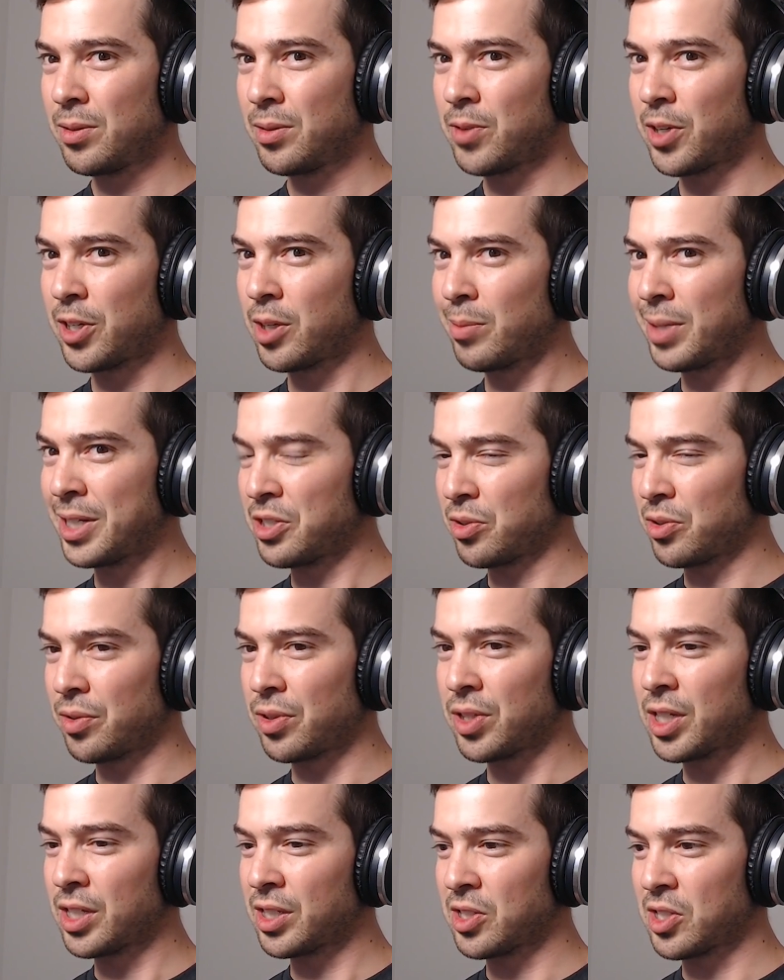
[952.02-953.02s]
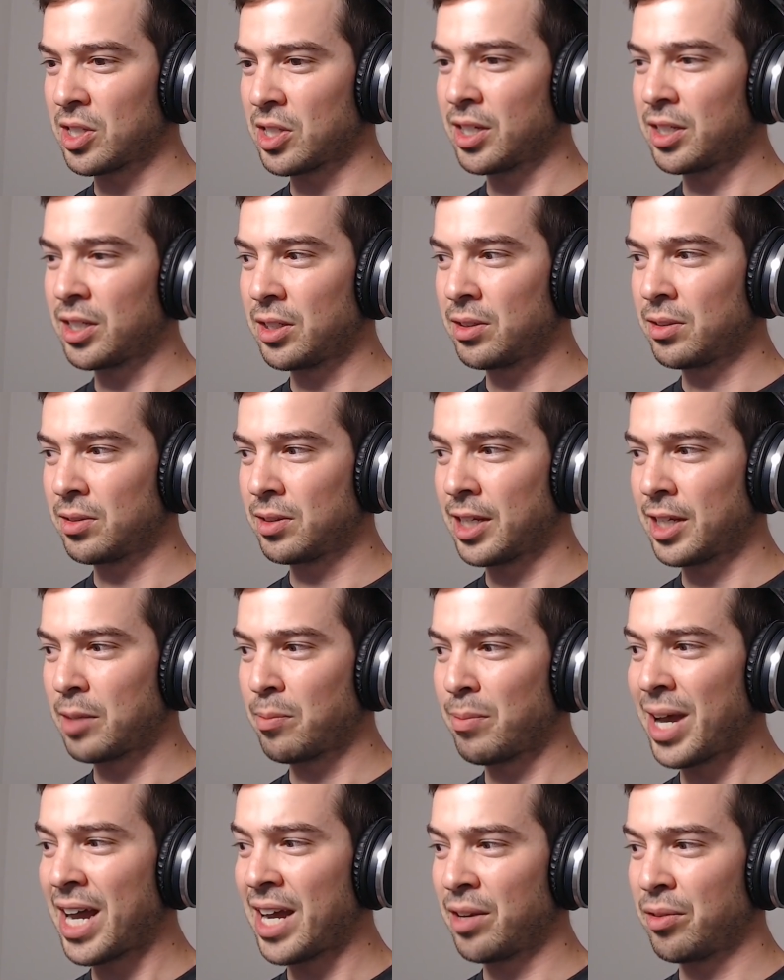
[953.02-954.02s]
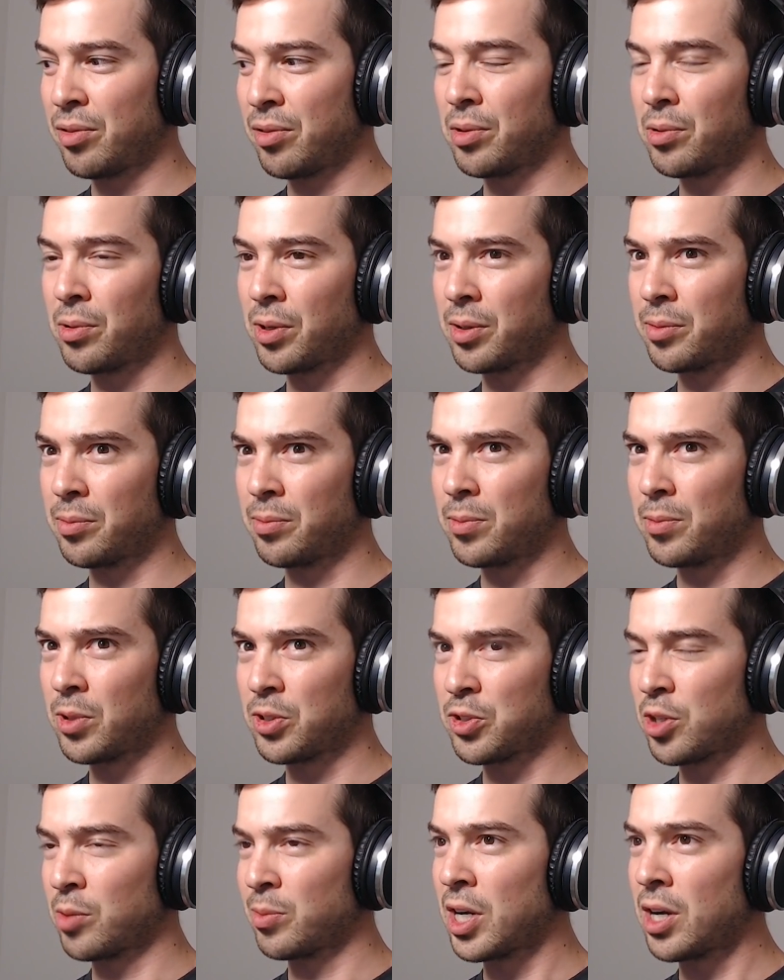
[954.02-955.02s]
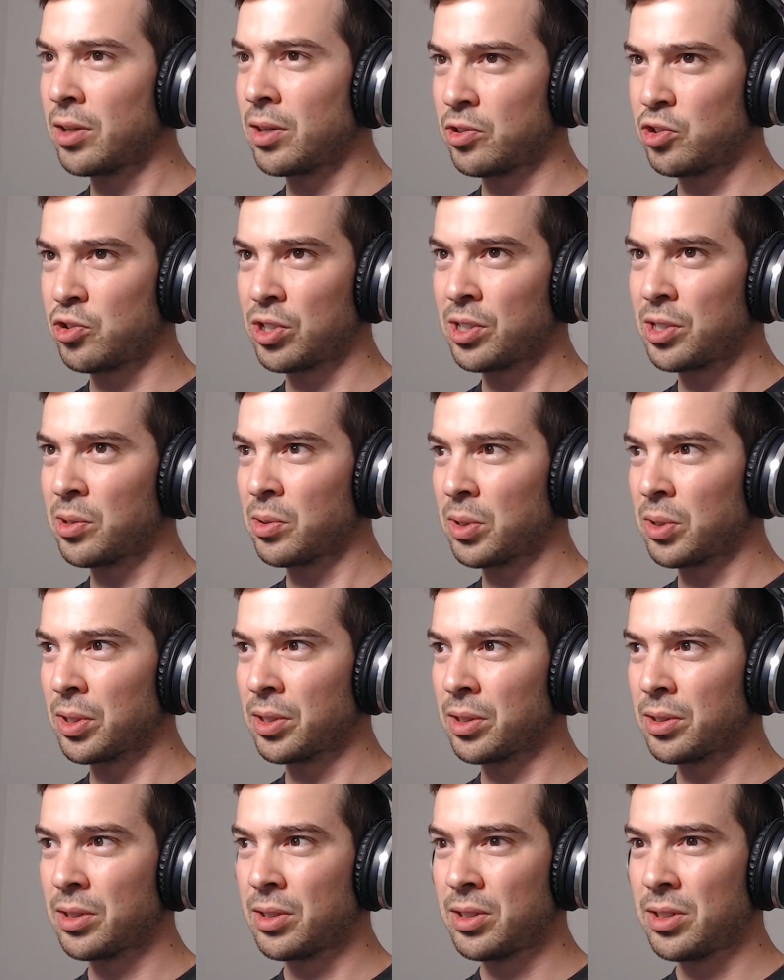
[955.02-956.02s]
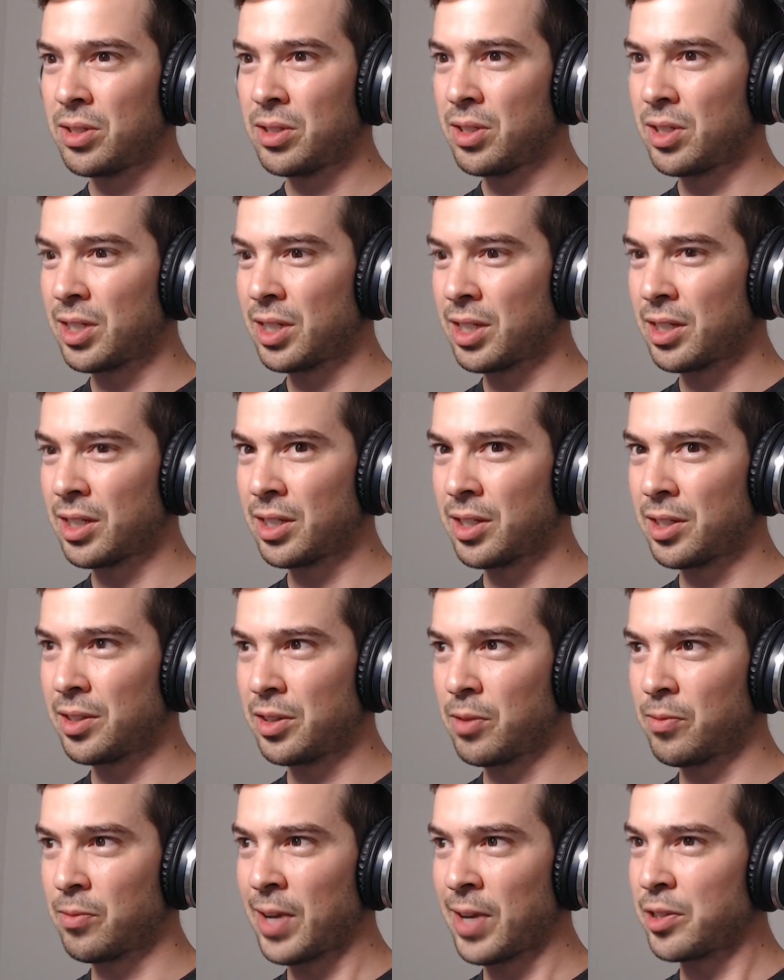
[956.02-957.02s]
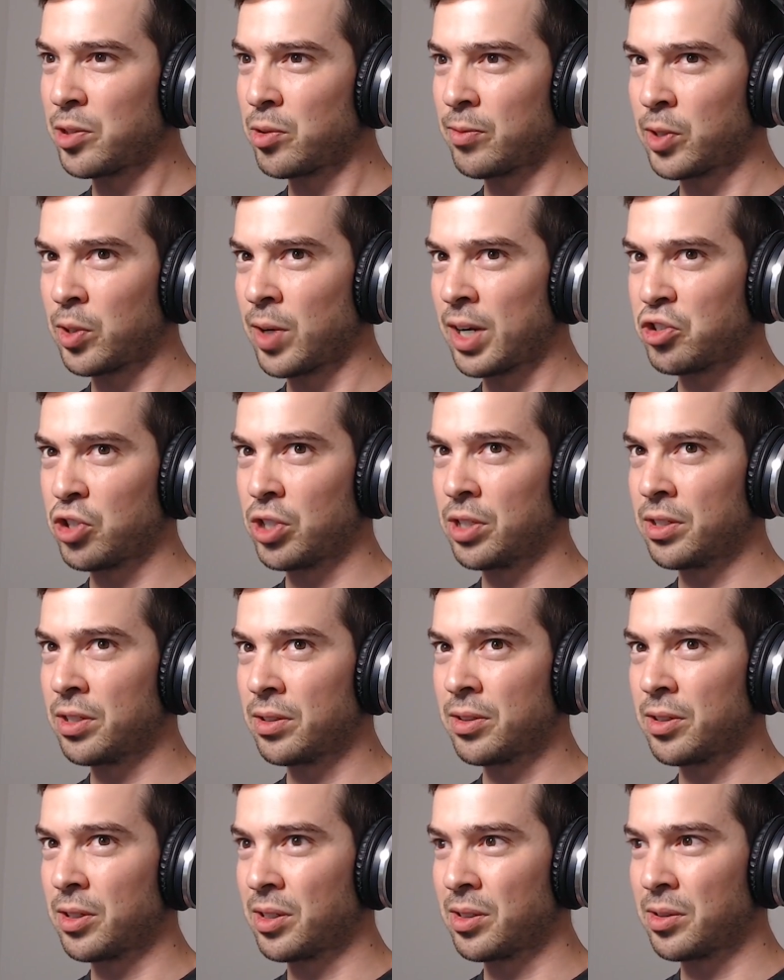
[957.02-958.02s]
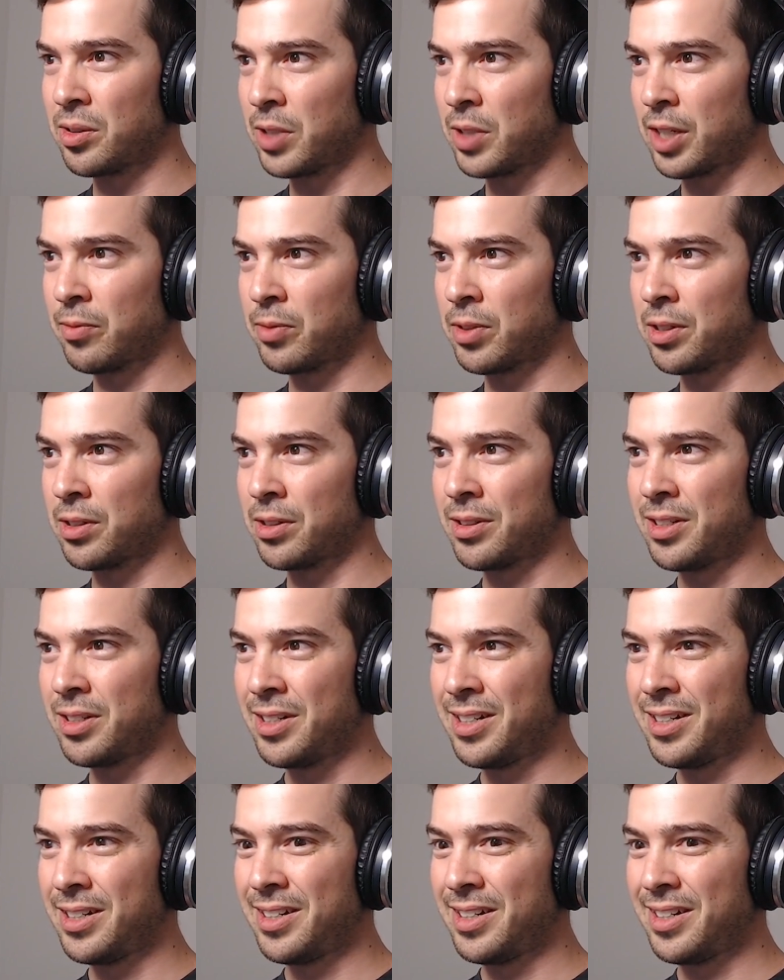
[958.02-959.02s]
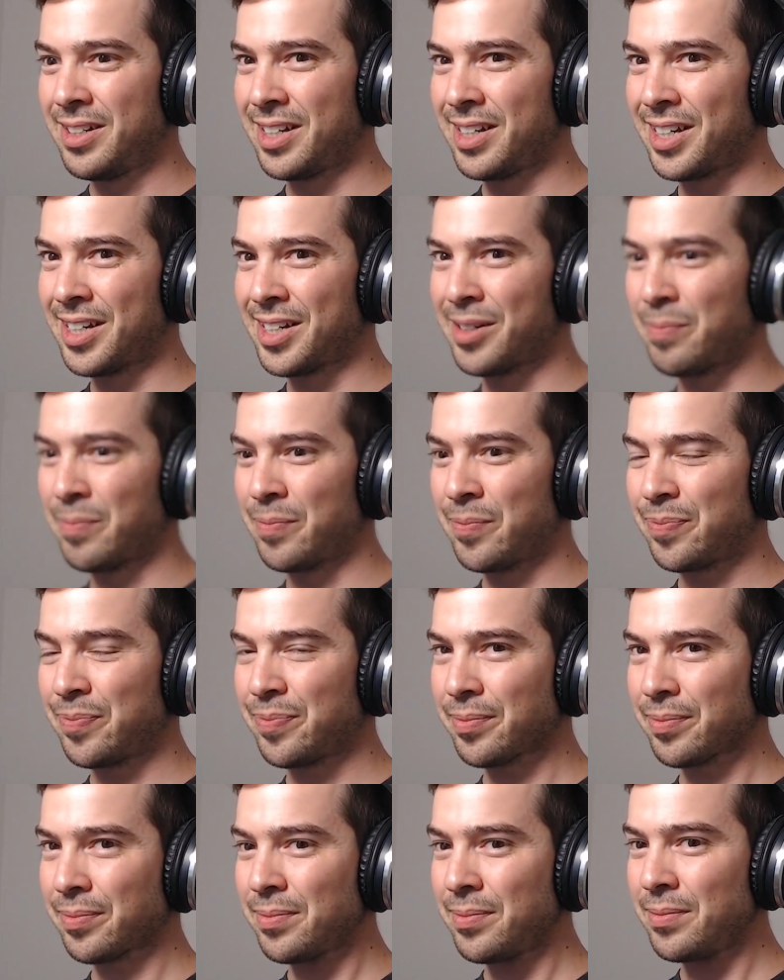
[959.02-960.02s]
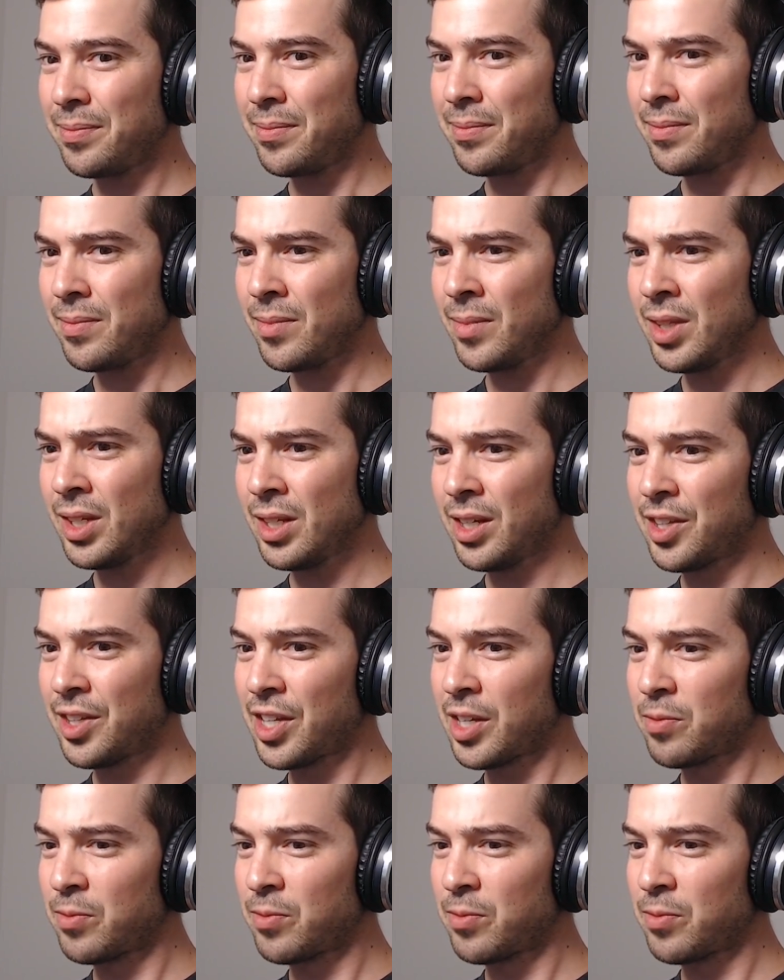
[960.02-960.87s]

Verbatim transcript: fundamental things like like math or or terminology or uh, the value of aggression or whatever. Um, and